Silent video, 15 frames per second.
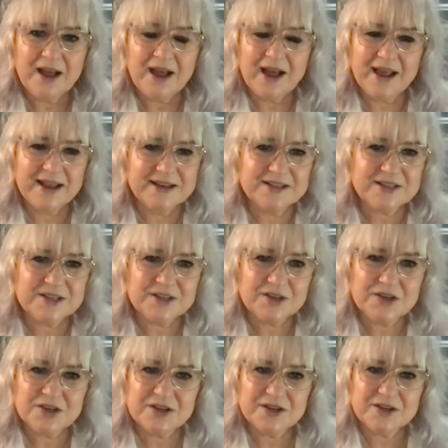and
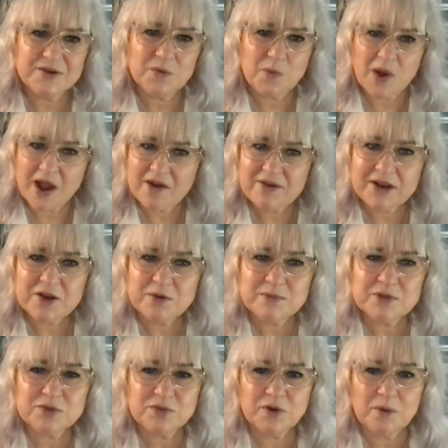that where it
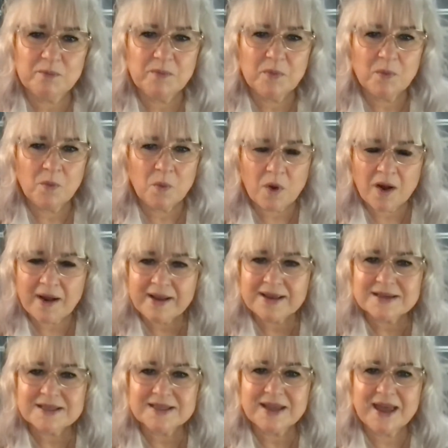comes from, why
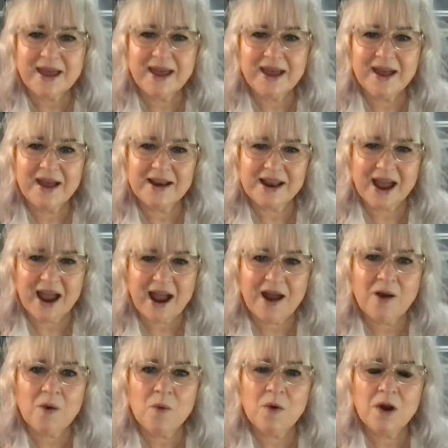it's there, and
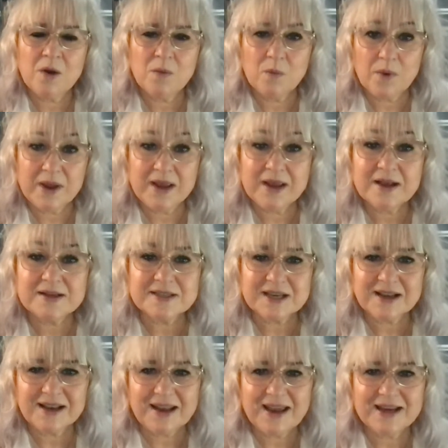how we as a
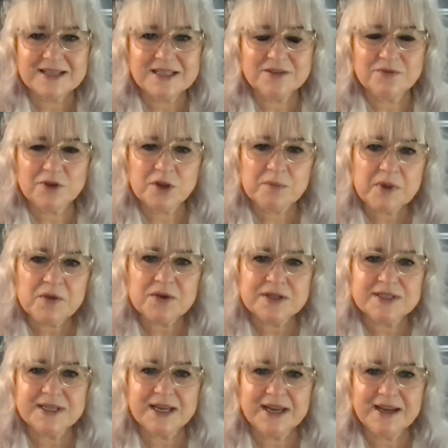collective
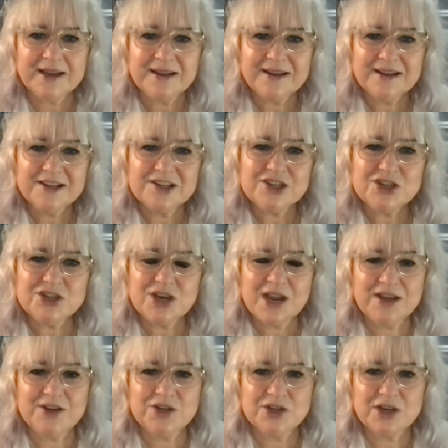community
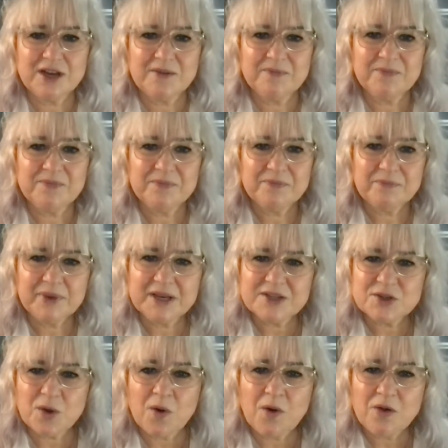change it. Because
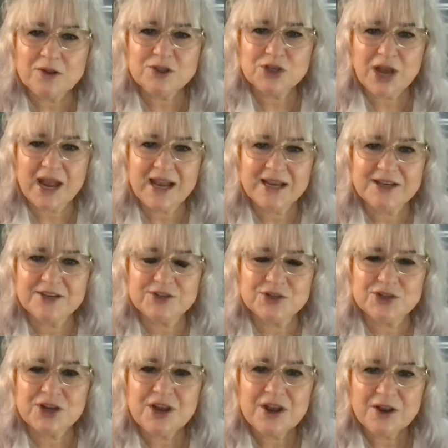all
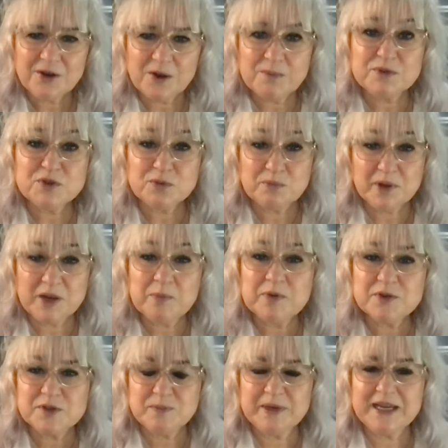change comes from people
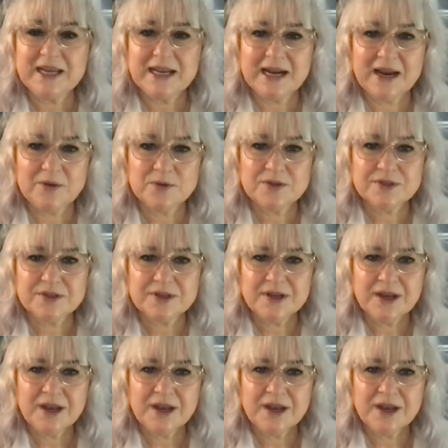speaking out